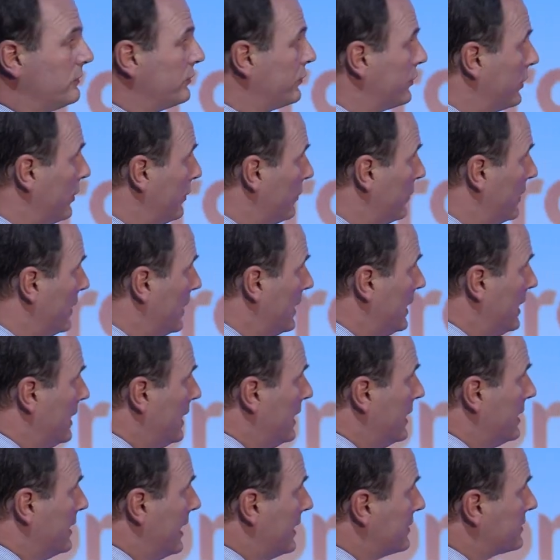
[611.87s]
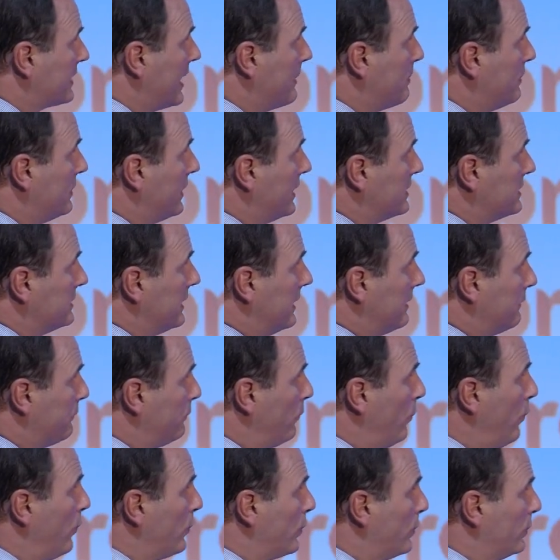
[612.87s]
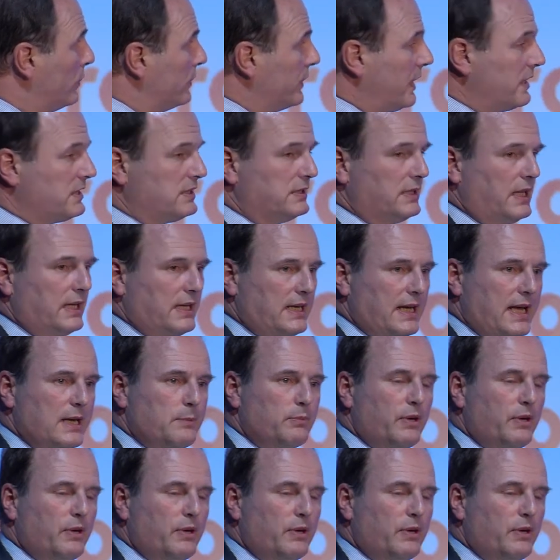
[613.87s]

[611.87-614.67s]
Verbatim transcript: So Netscape in 1994, Google 1998,